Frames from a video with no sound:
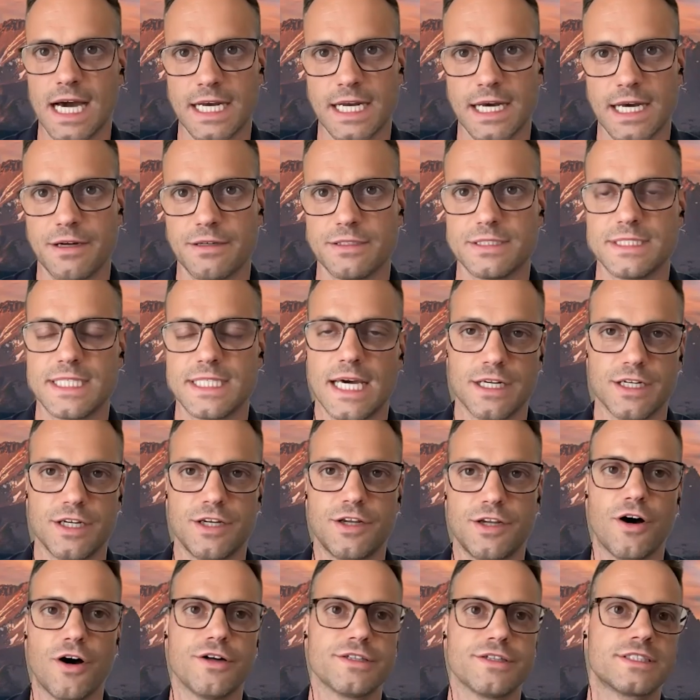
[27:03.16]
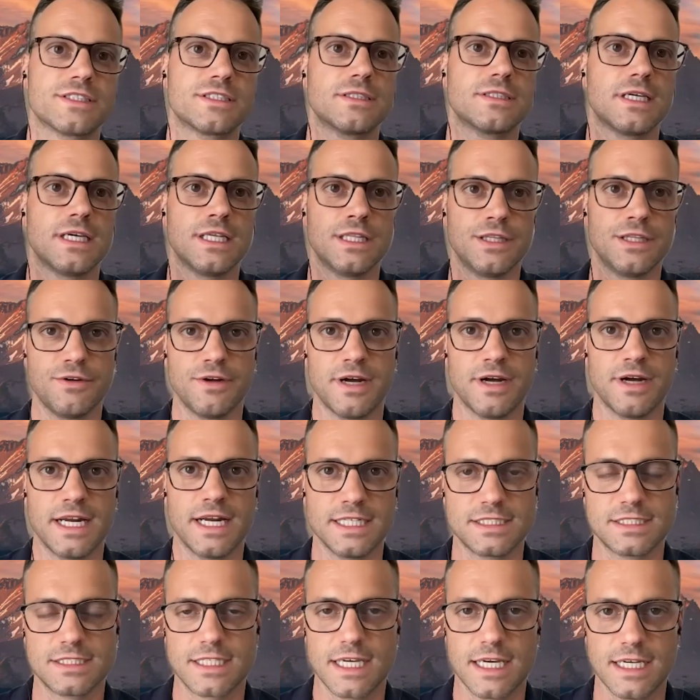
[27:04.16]
out of ten adults in the United
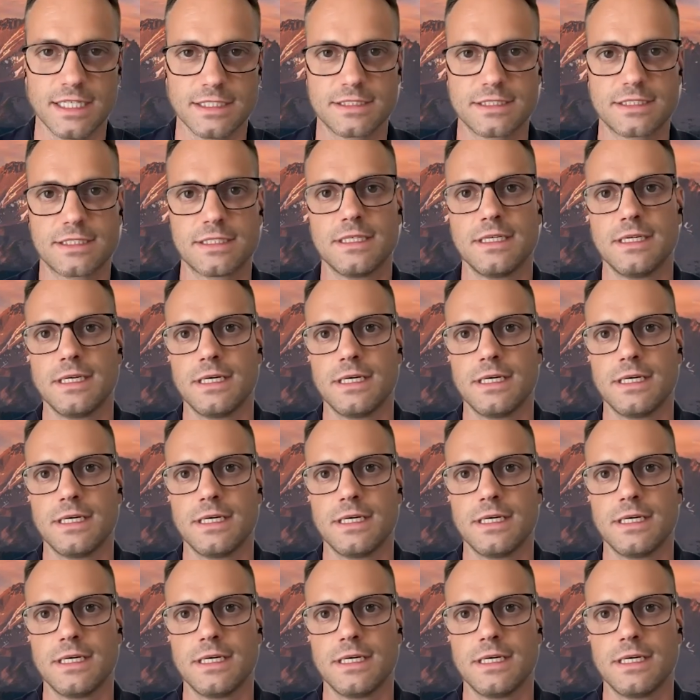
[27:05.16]
States.